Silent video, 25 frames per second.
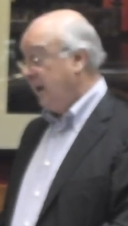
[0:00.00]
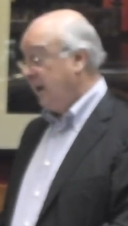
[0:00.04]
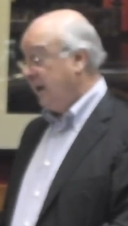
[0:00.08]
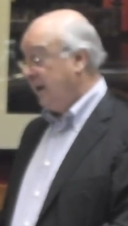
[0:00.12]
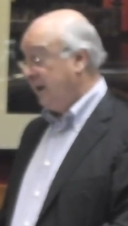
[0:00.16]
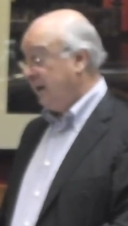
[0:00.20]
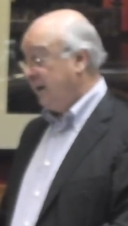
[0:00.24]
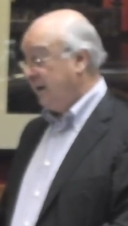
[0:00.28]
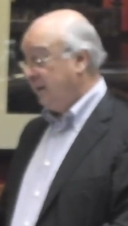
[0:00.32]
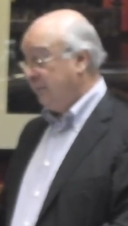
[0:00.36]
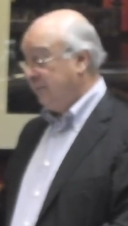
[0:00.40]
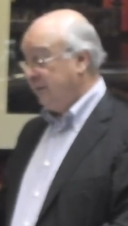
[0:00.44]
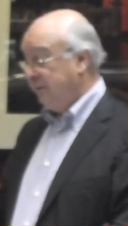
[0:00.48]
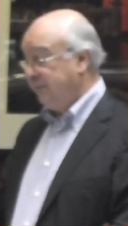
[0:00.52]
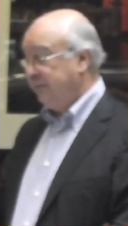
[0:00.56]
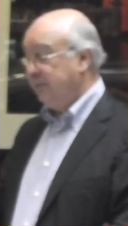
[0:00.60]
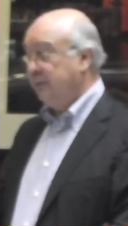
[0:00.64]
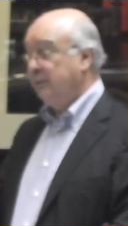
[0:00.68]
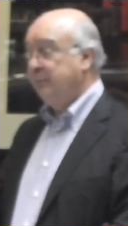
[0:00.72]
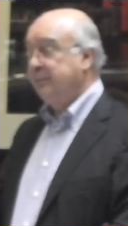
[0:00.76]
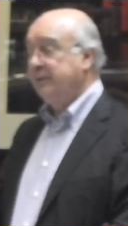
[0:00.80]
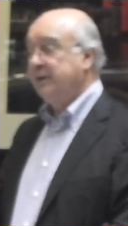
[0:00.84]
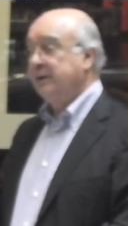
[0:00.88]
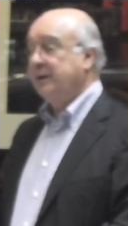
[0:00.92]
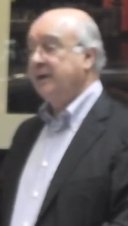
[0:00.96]
uh, if
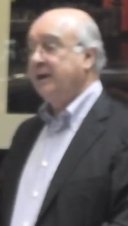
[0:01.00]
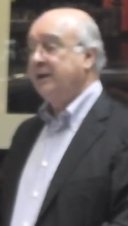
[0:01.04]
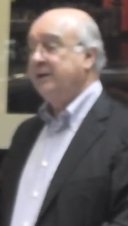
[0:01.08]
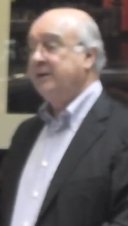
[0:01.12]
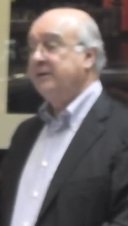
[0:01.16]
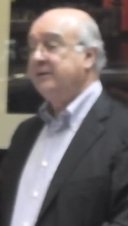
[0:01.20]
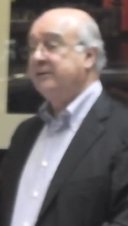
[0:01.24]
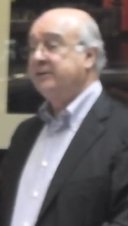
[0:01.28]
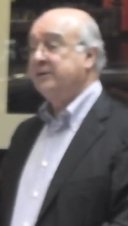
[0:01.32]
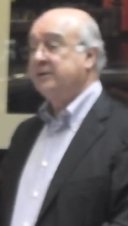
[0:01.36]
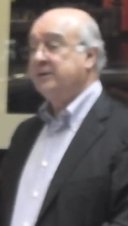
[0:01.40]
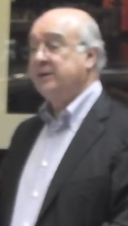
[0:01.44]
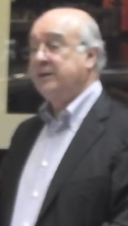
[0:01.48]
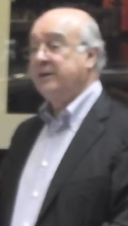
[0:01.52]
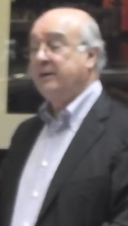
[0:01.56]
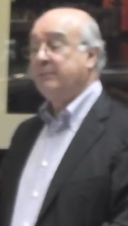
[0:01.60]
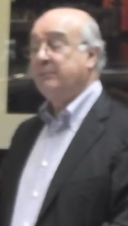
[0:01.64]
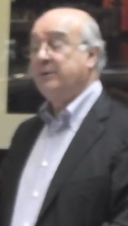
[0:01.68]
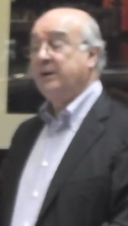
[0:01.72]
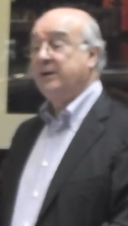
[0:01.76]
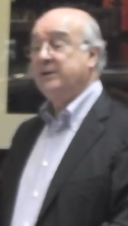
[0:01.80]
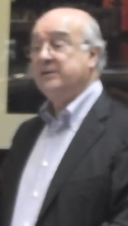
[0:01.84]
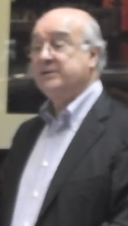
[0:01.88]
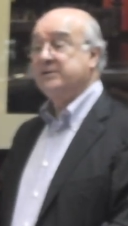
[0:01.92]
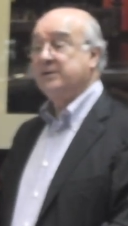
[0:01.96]
you repeal 18C, that
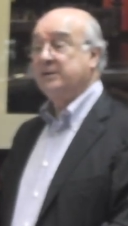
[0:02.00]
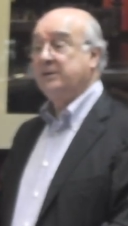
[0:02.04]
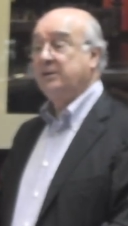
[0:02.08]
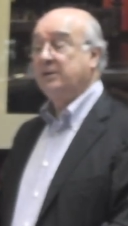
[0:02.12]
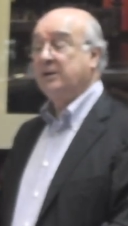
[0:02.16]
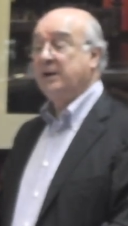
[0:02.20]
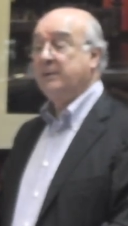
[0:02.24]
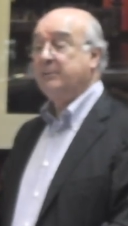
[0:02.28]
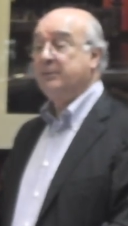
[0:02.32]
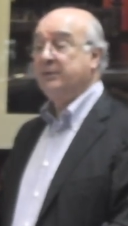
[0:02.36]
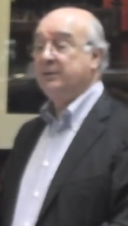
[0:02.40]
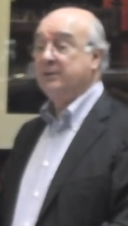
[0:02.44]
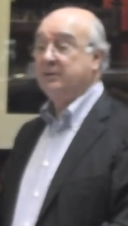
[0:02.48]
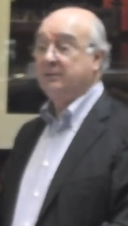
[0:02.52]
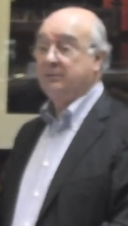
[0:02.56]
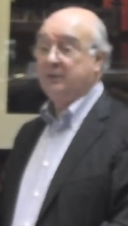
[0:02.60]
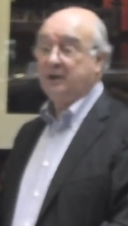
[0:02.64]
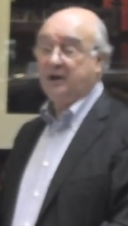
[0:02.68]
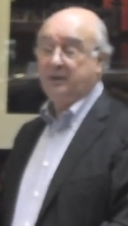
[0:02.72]
means you open the,